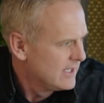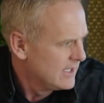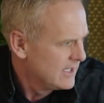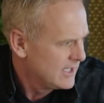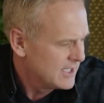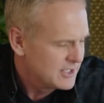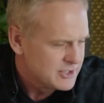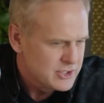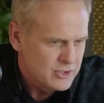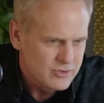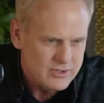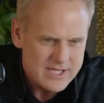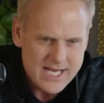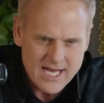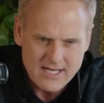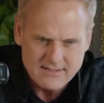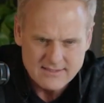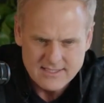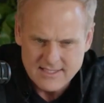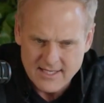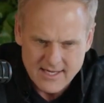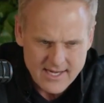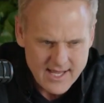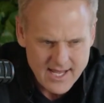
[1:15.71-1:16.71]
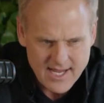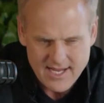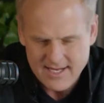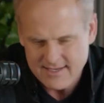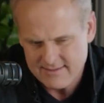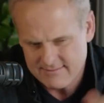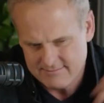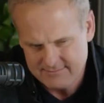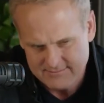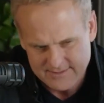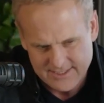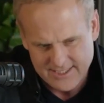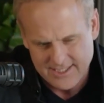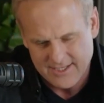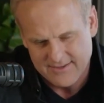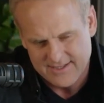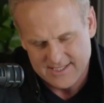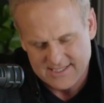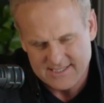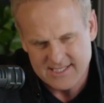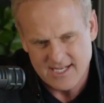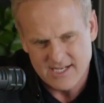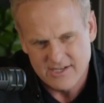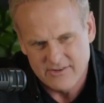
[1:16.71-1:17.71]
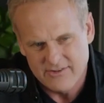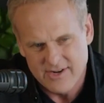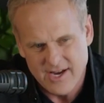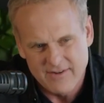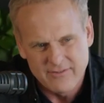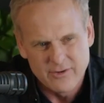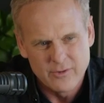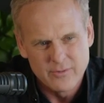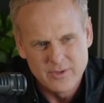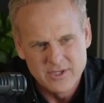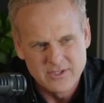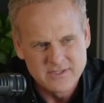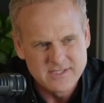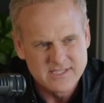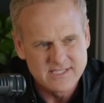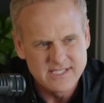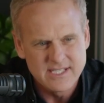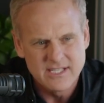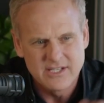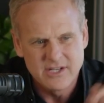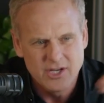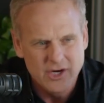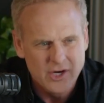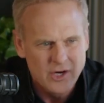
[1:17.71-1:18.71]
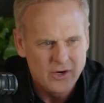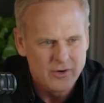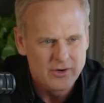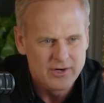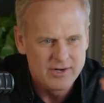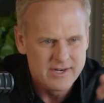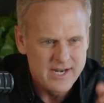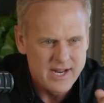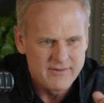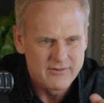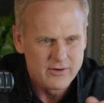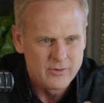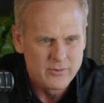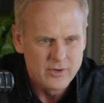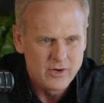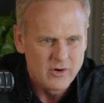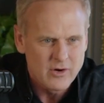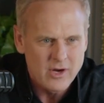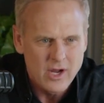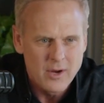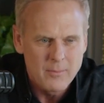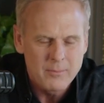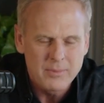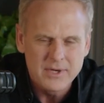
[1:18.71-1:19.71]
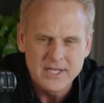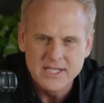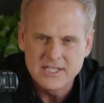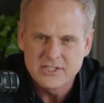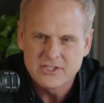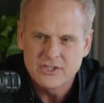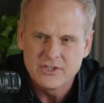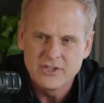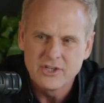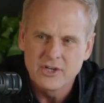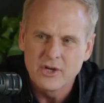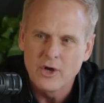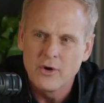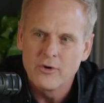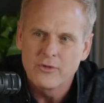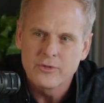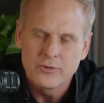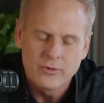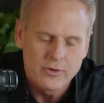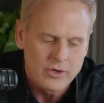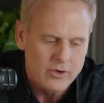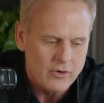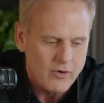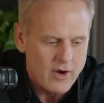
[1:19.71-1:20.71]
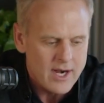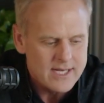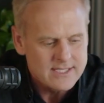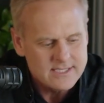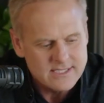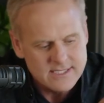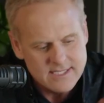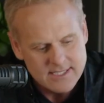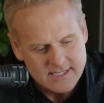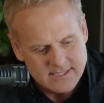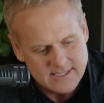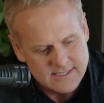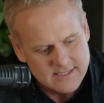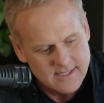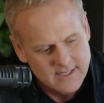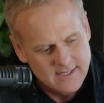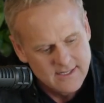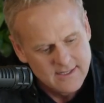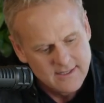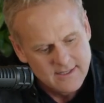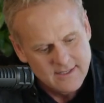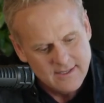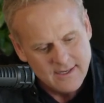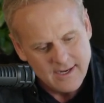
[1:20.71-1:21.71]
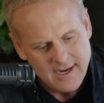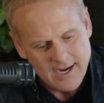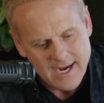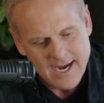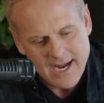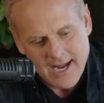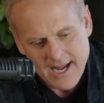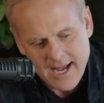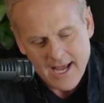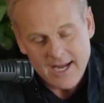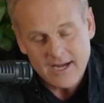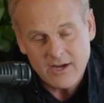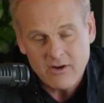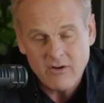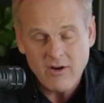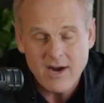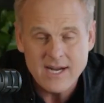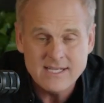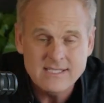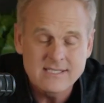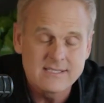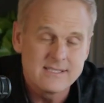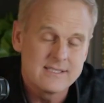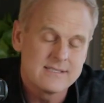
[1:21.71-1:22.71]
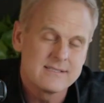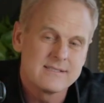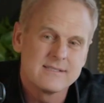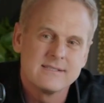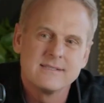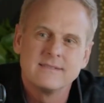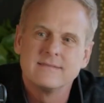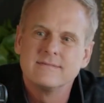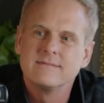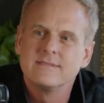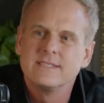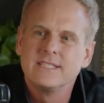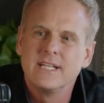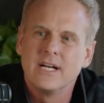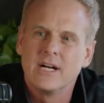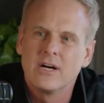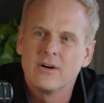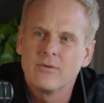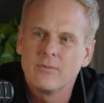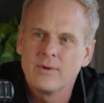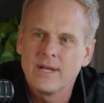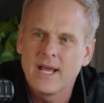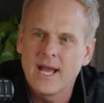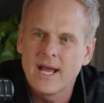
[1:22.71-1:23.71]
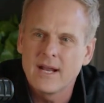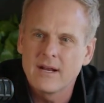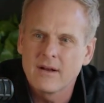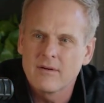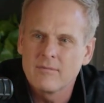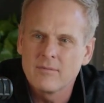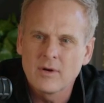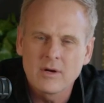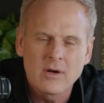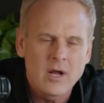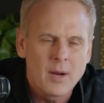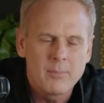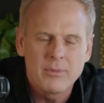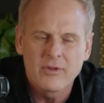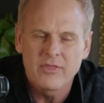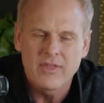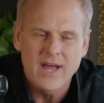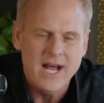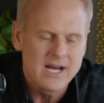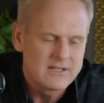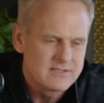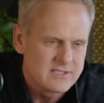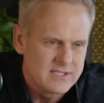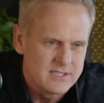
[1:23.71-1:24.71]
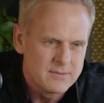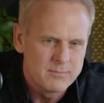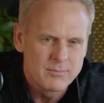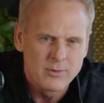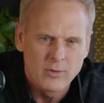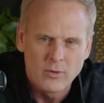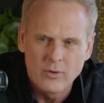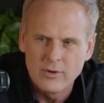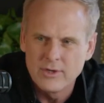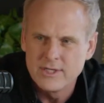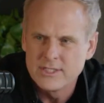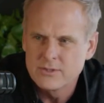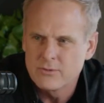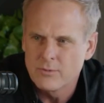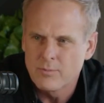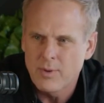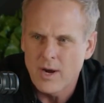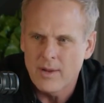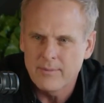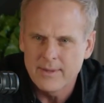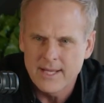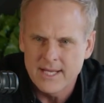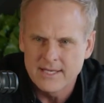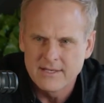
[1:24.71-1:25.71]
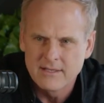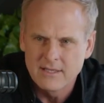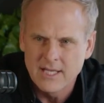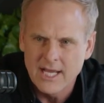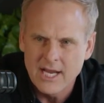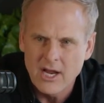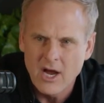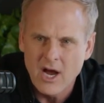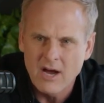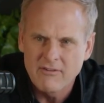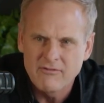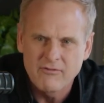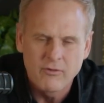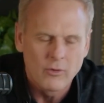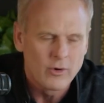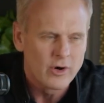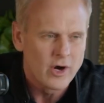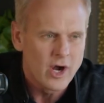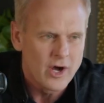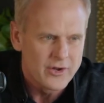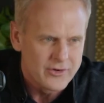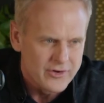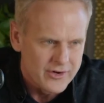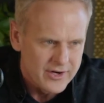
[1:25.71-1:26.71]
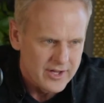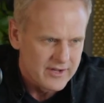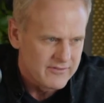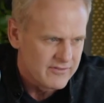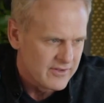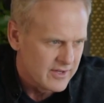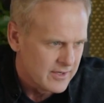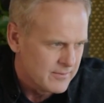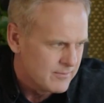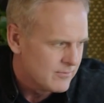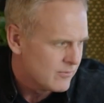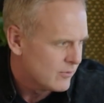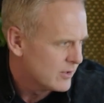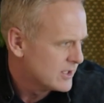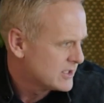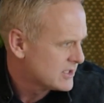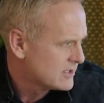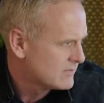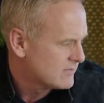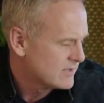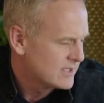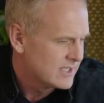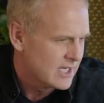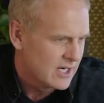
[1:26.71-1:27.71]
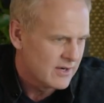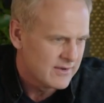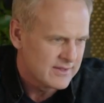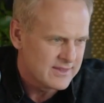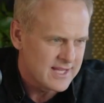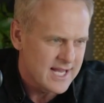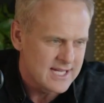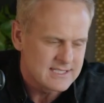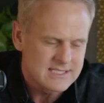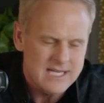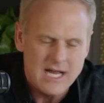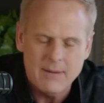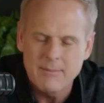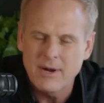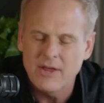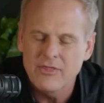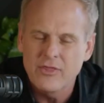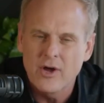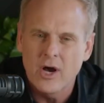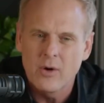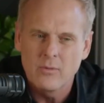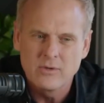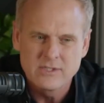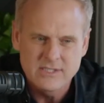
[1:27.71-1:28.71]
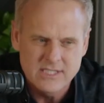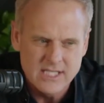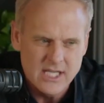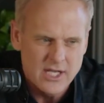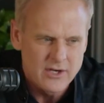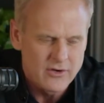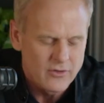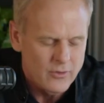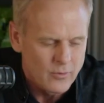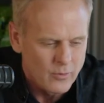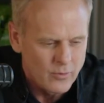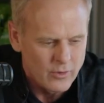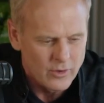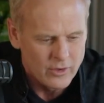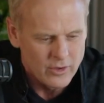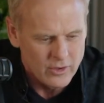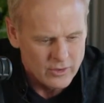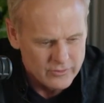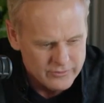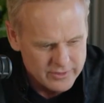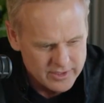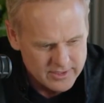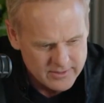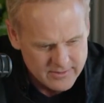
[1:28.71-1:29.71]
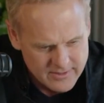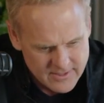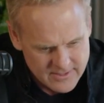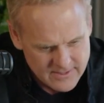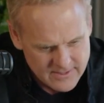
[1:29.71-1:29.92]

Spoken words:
in 2008, they say you're never a real CEO or never a real company until you go through a crisis. I had a crisis, and we had a couple thousand employees. We probably had to lay off 400 of them, which at that time I thought was the end of the world. And